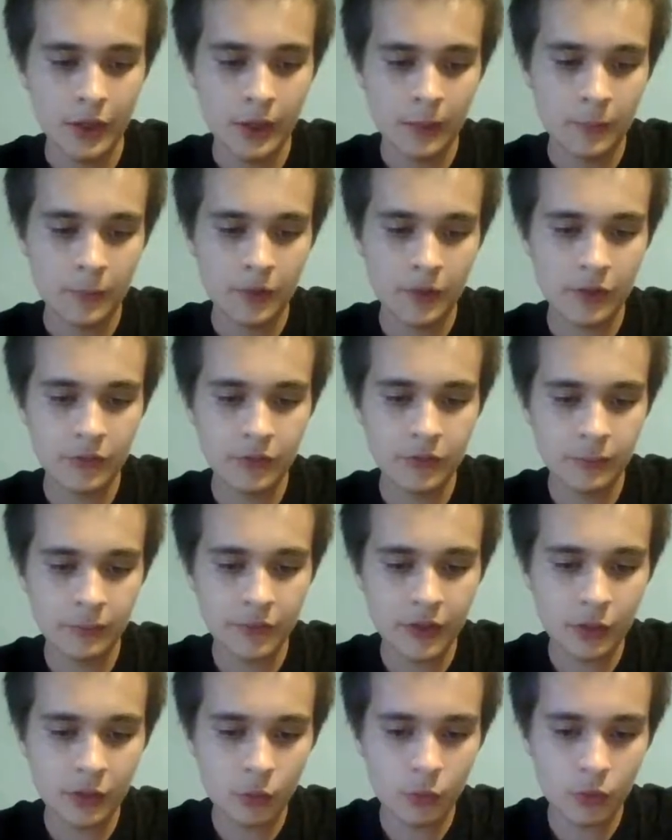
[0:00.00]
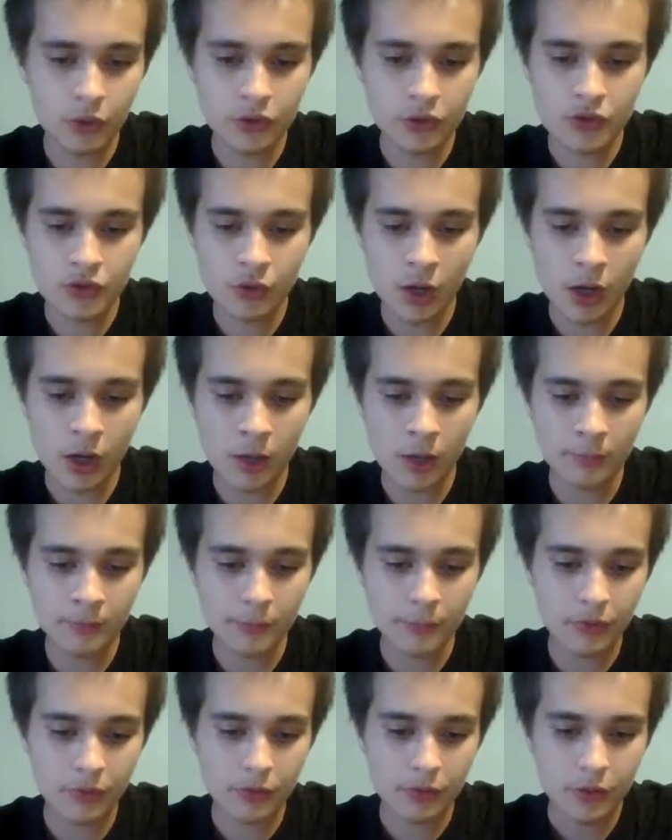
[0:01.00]
But if something were to drop
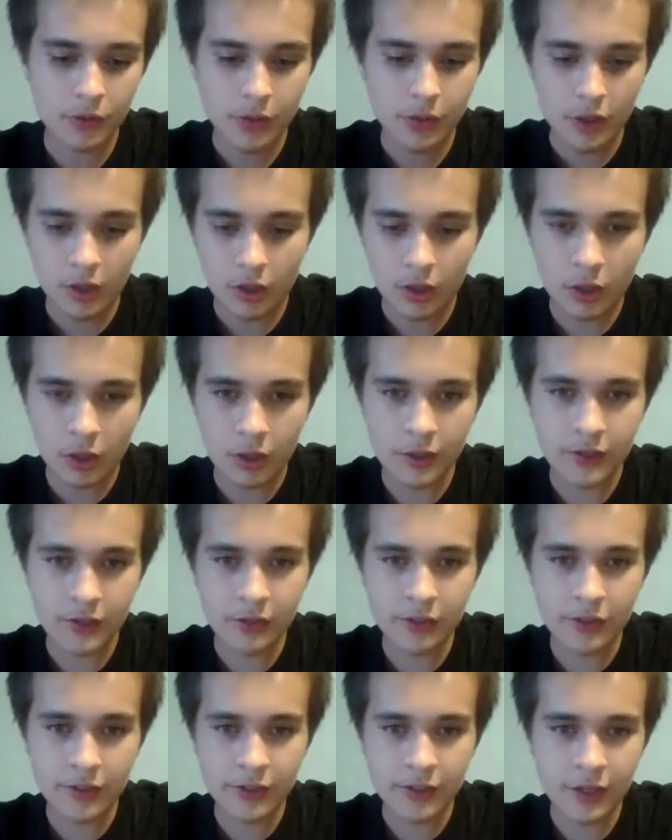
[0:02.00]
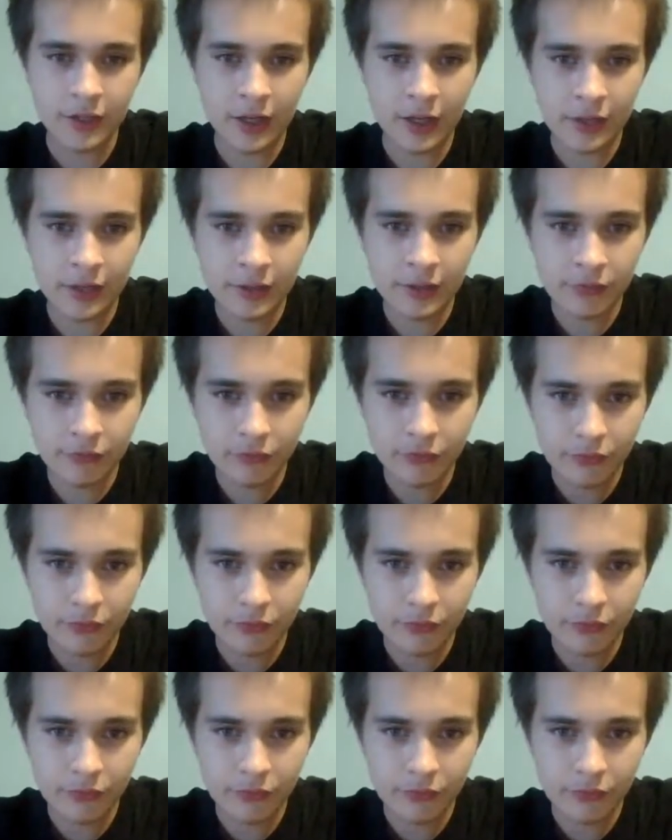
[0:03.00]
on it like a knife